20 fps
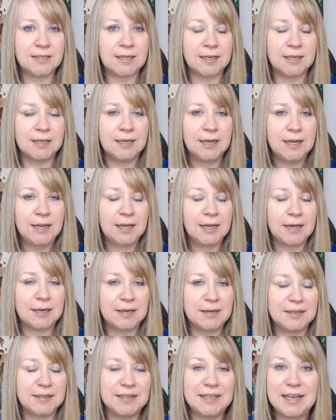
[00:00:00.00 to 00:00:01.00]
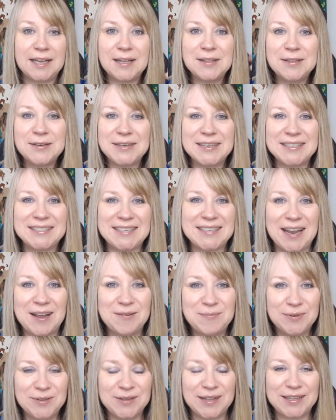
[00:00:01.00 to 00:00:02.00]
And the other
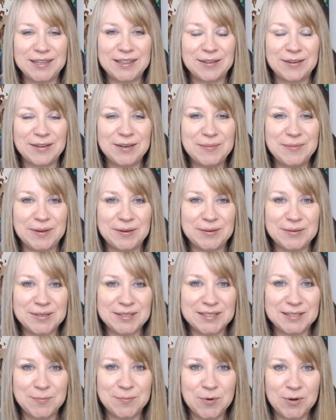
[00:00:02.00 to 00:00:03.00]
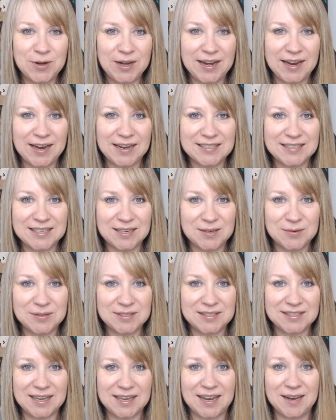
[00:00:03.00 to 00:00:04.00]
example I thought about this morning as I
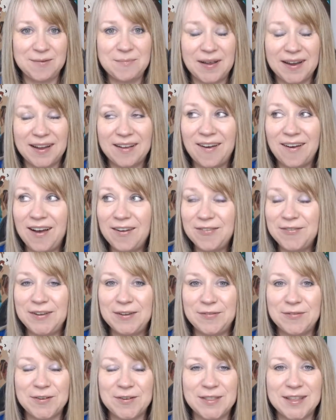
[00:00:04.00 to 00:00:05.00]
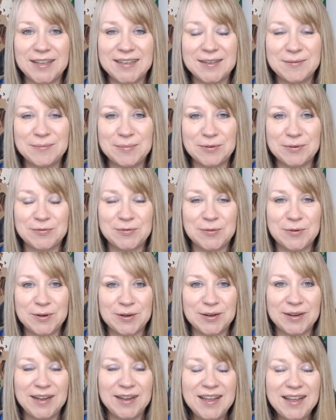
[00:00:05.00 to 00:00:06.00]
was getting my coffee
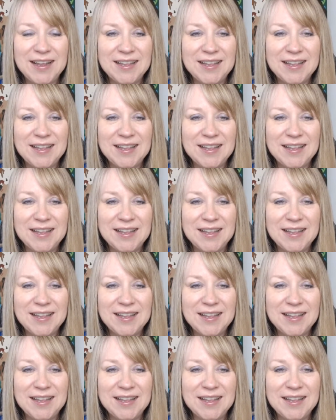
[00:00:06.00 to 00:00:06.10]
before